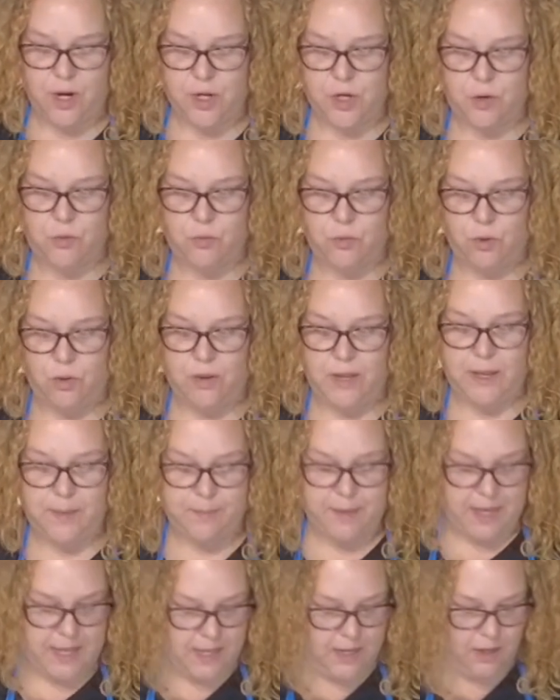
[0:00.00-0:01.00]
your rolling
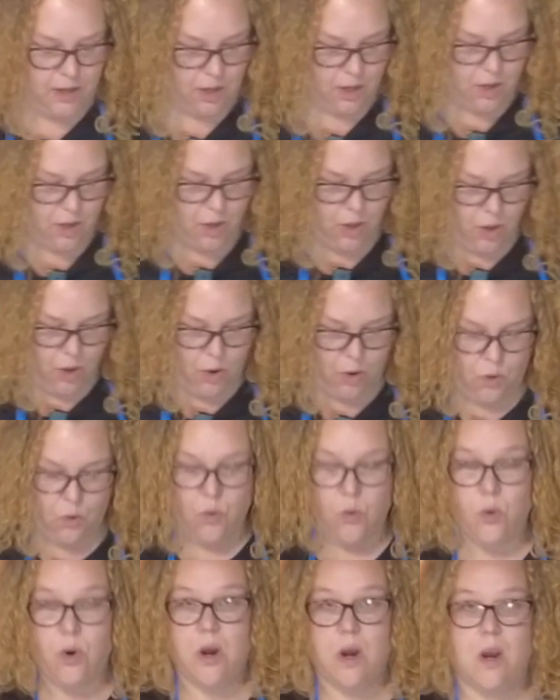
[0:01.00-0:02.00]
pin
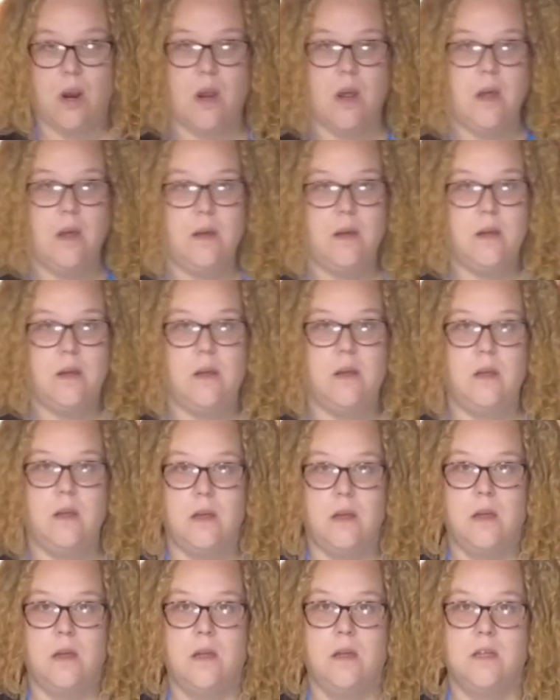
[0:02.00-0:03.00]
or
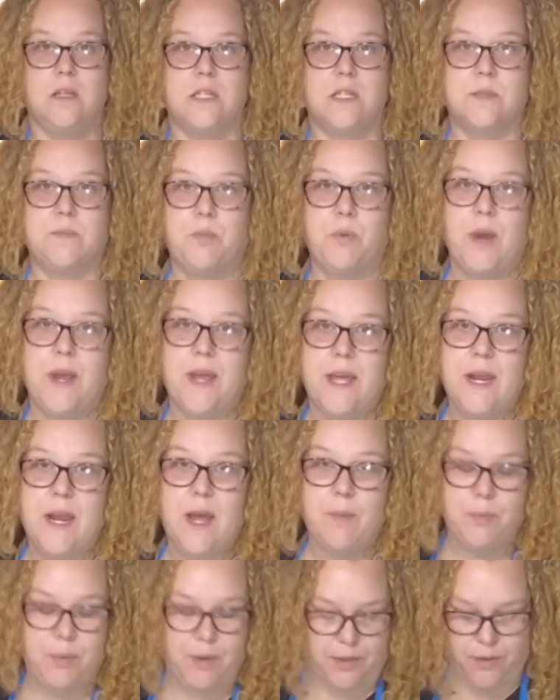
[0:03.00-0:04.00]
spray it
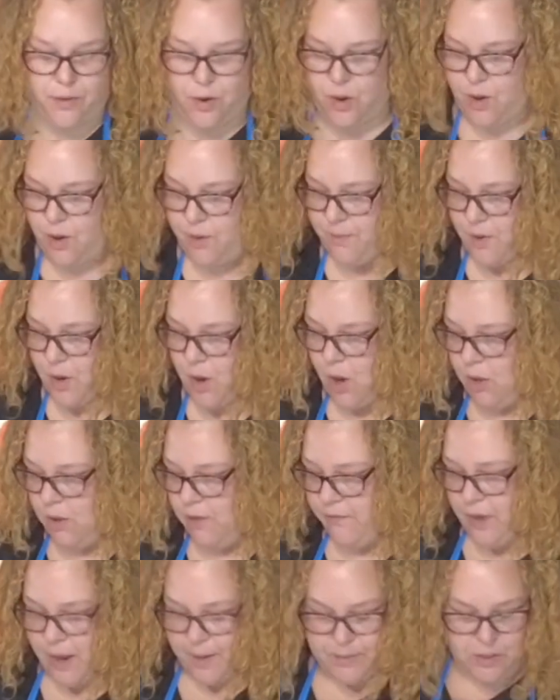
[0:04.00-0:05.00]
up with
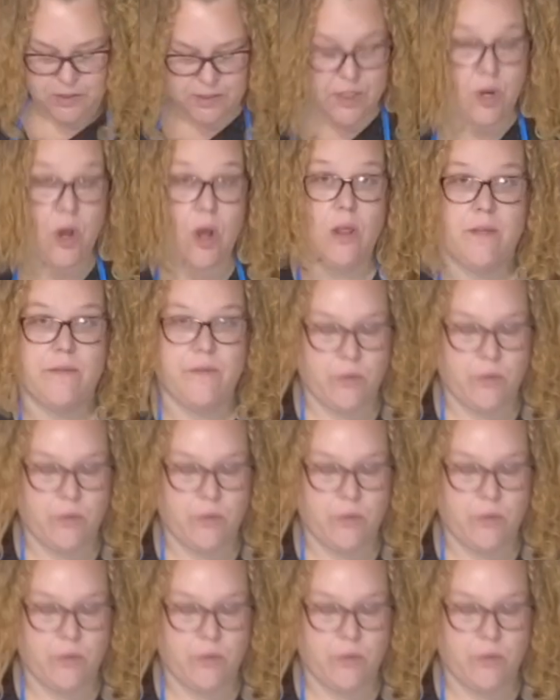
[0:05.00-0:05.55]
I'm using olive